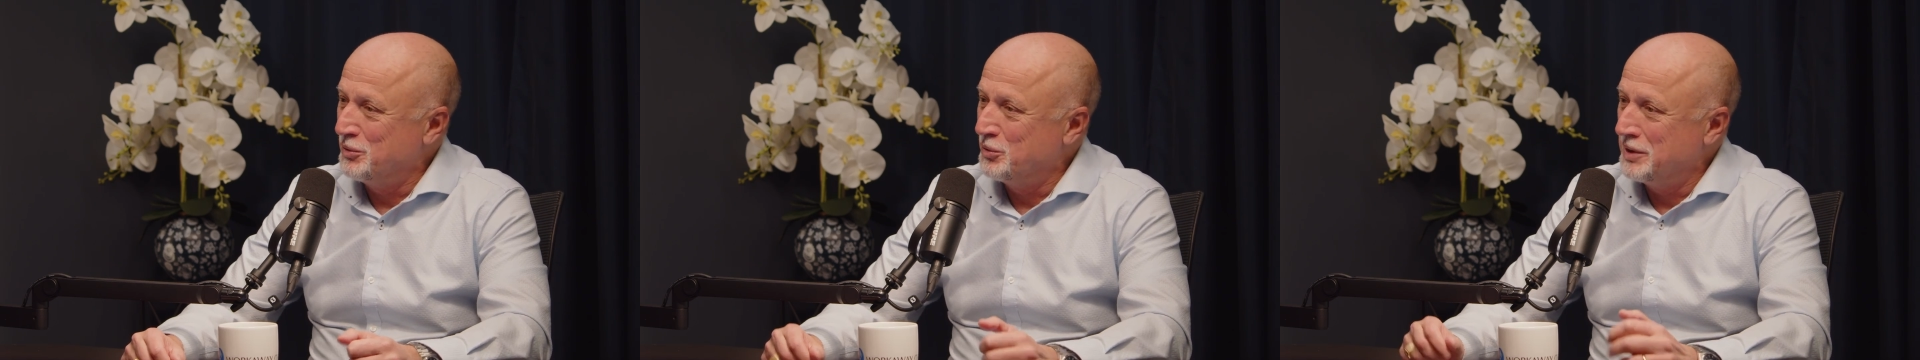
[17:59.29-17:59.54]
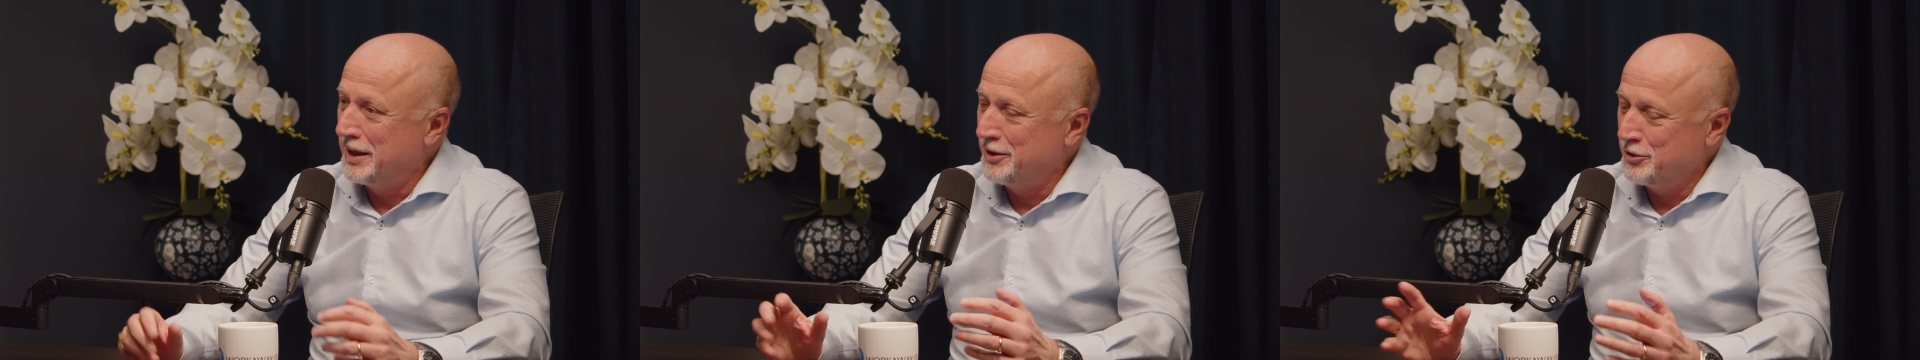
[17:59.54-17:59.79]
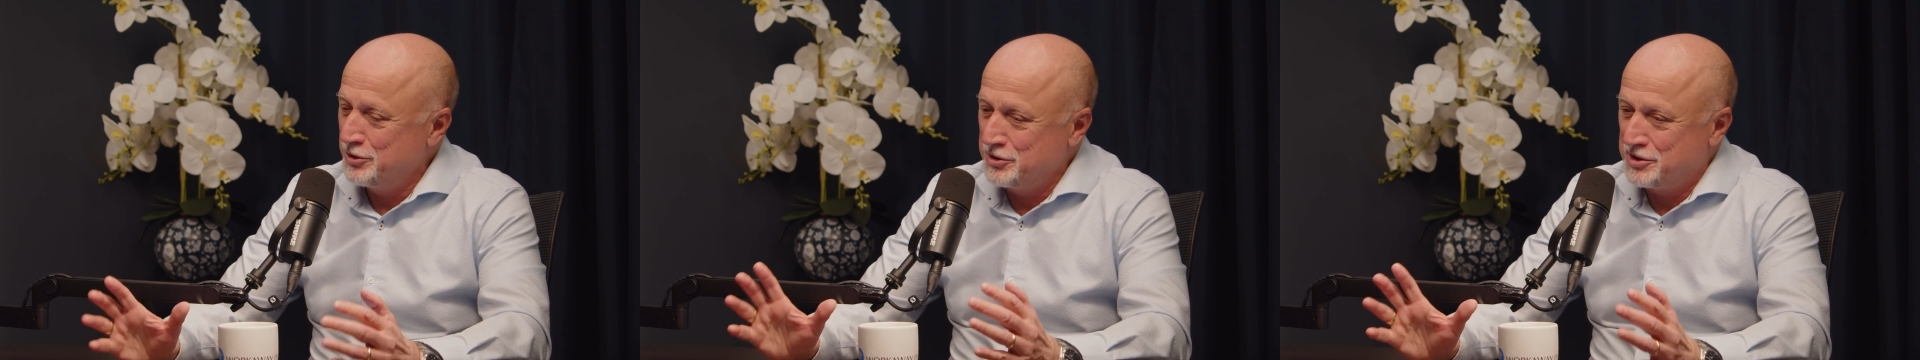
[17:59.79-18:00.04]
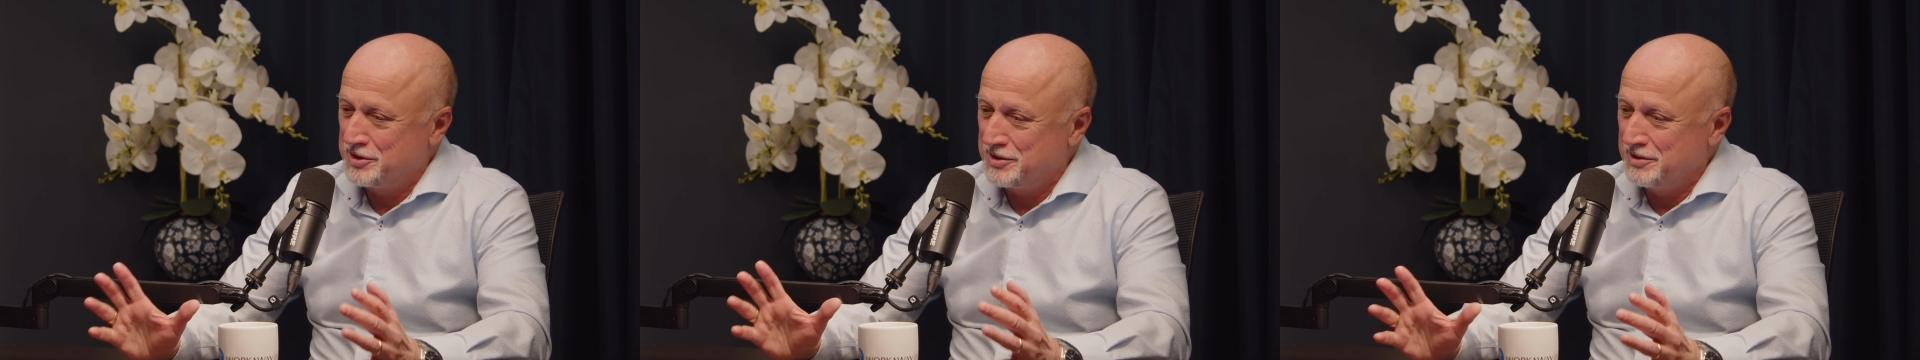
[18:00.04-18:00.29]
how
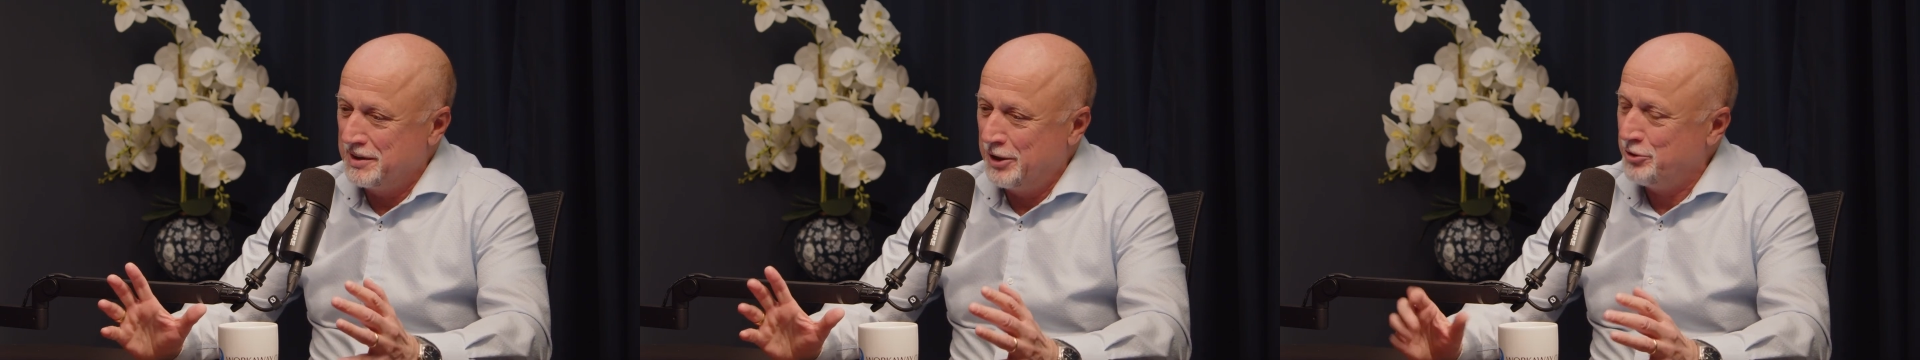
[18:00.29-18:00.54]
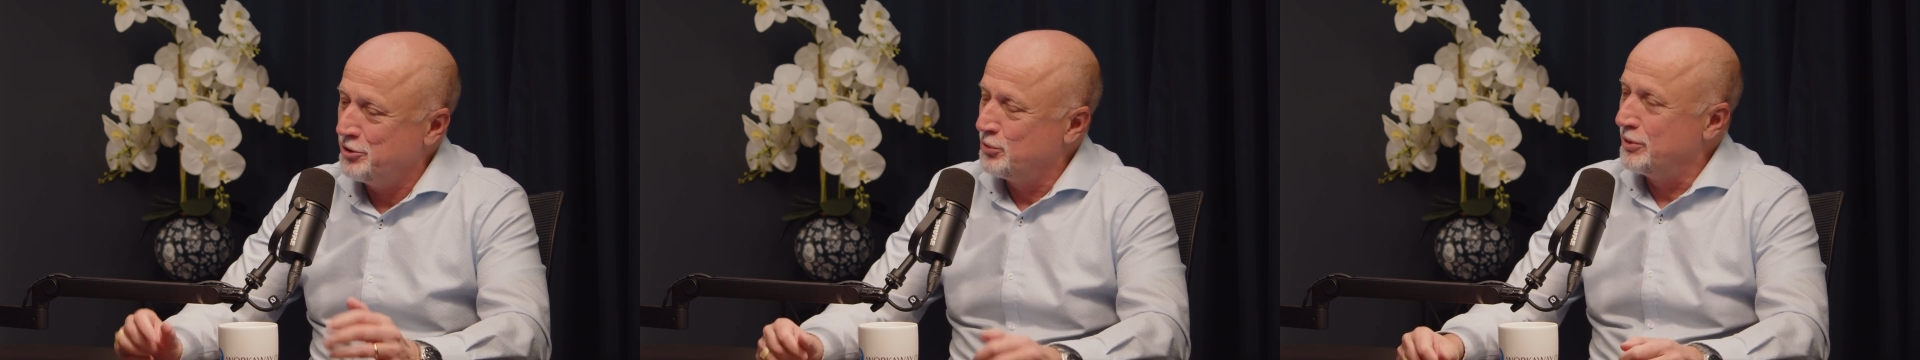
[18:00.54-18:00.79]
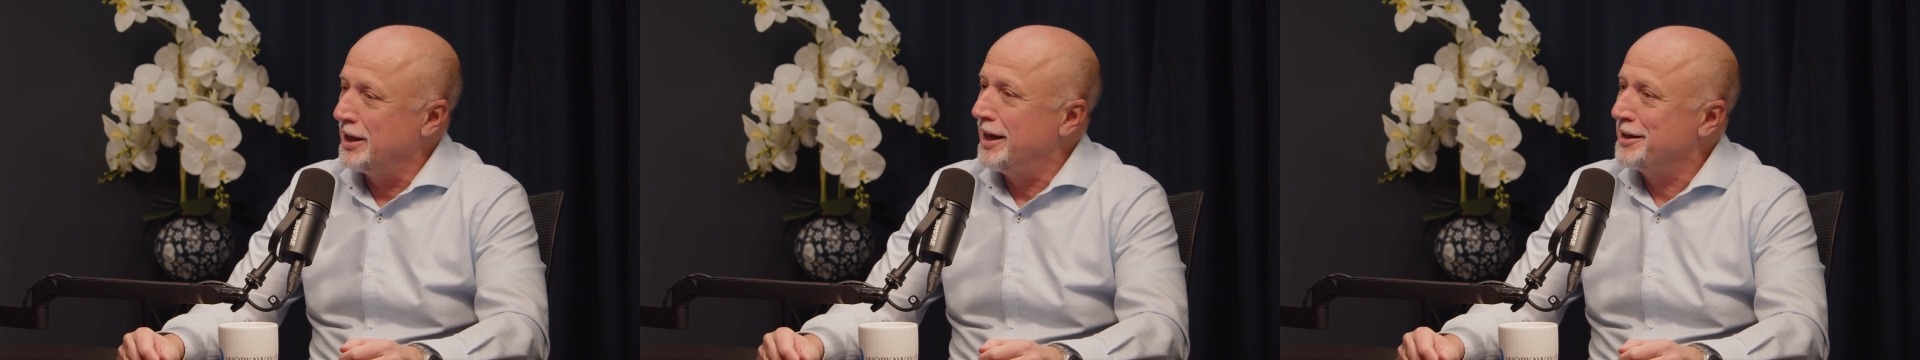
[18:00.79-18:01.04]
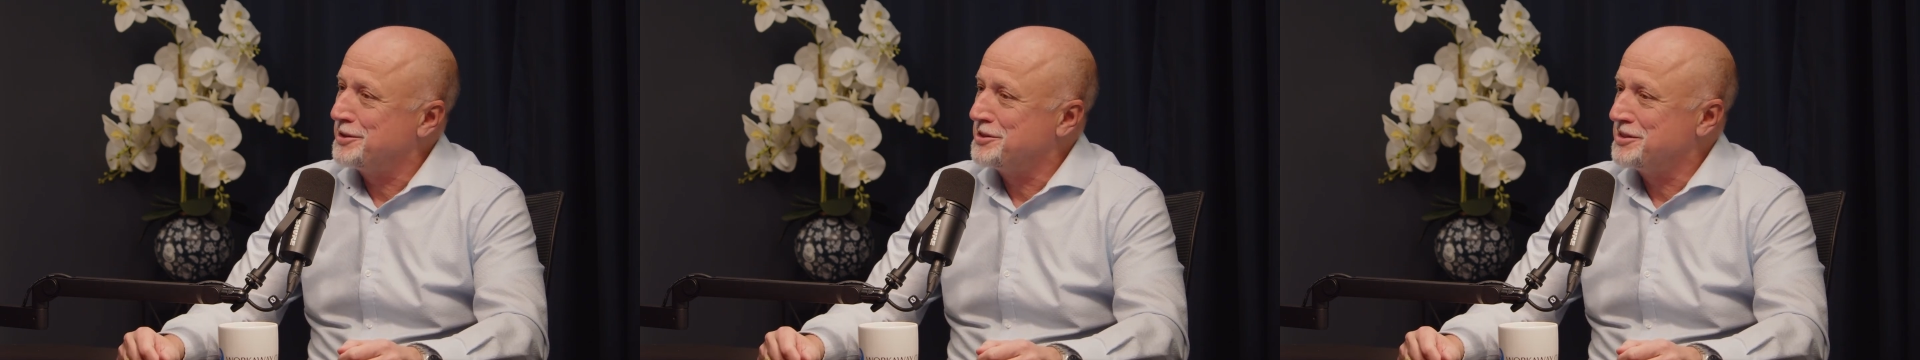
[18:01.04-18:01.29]
do you
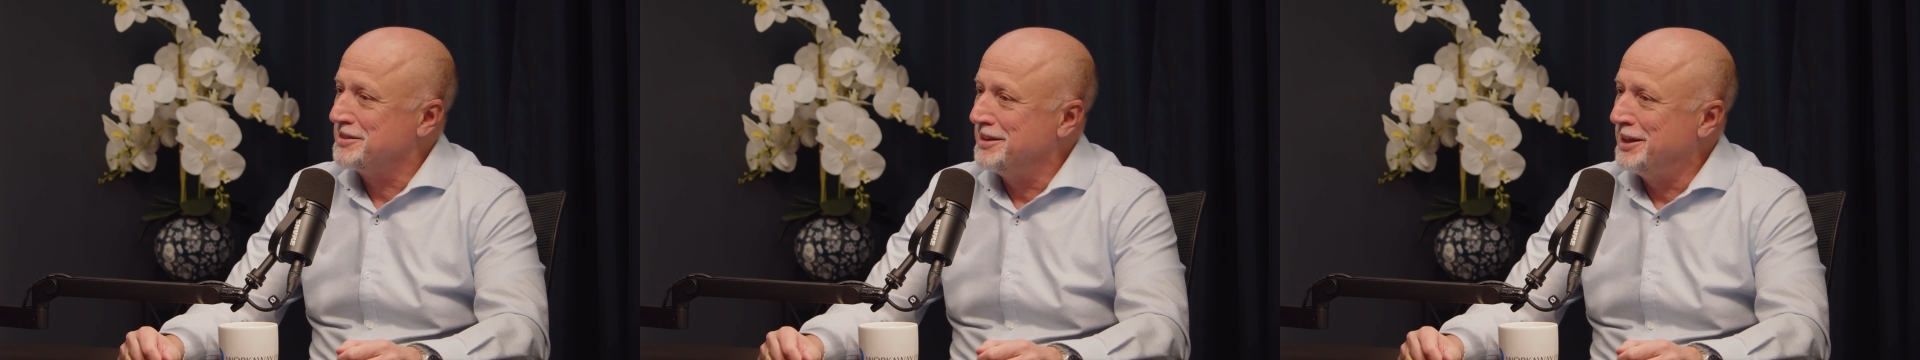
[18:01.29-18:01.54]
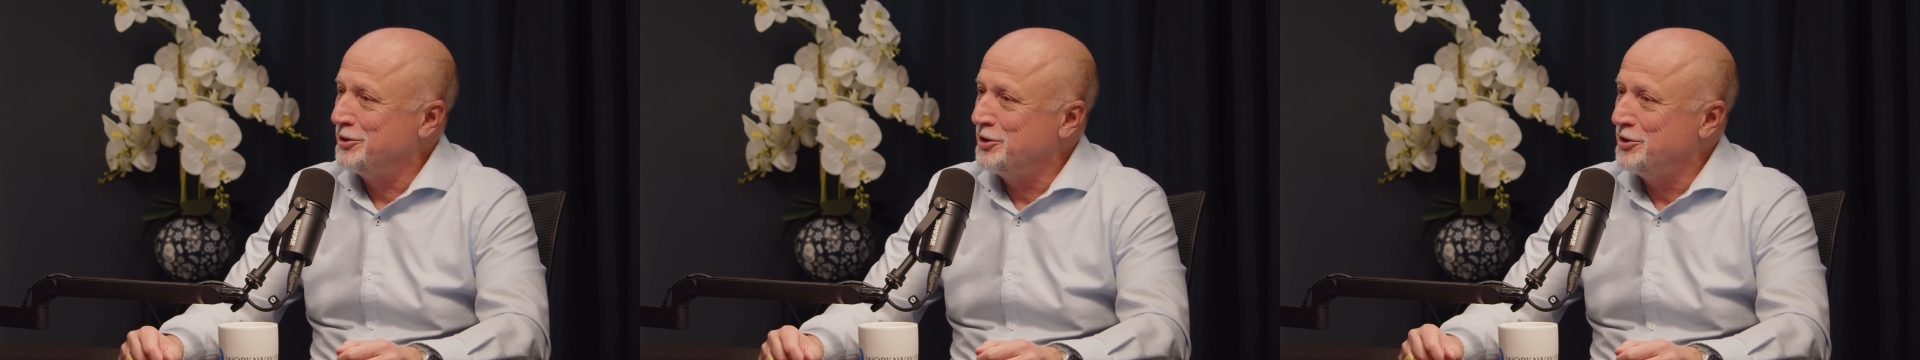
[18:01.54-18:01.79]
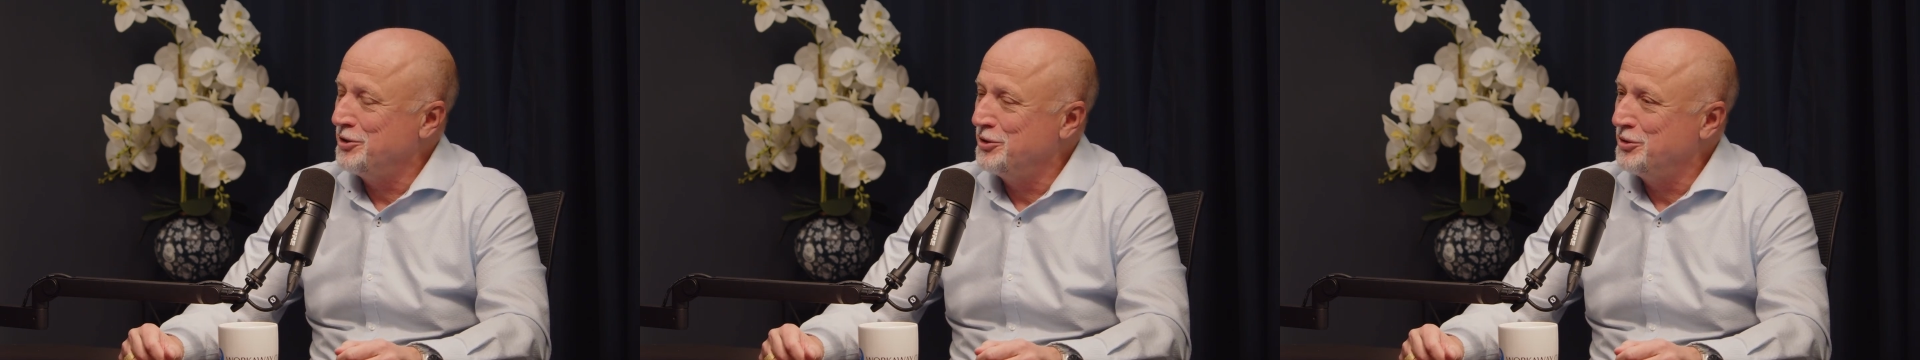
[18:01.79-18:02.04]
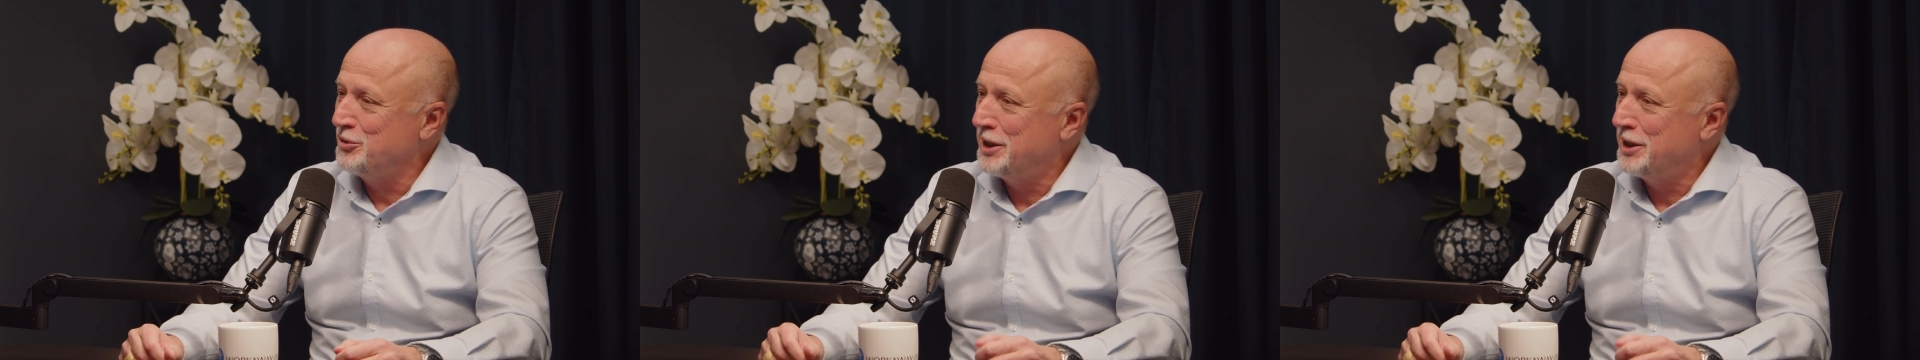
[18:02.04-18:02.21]
relax? How do you